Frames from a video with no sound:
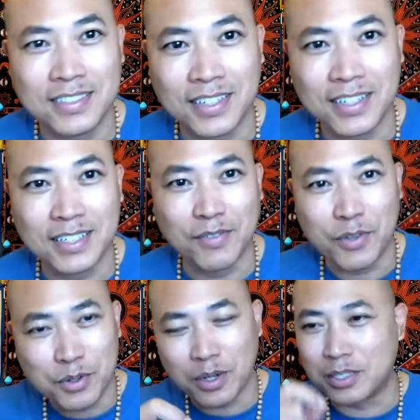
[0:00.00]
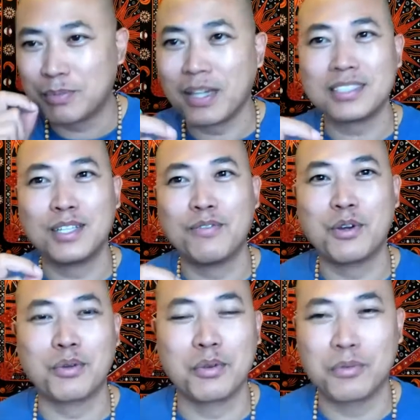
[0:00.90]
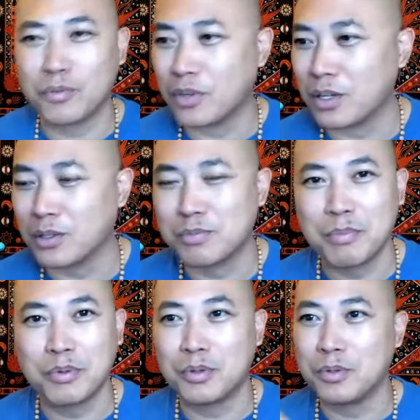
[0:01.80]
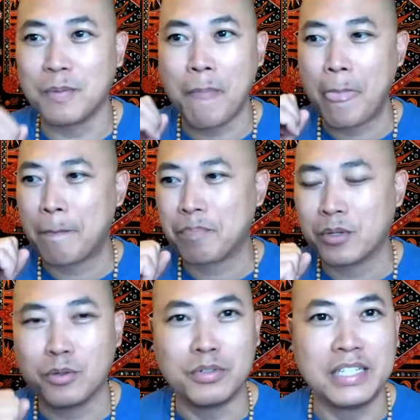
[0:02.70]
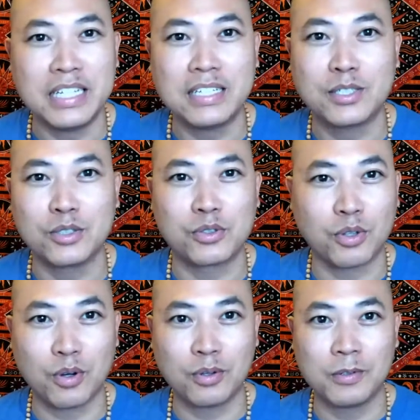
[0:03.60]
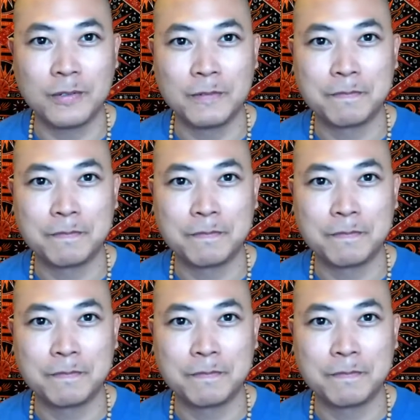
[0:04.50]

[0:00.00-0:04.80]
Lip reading: Right? Especially if you're one of those people who need control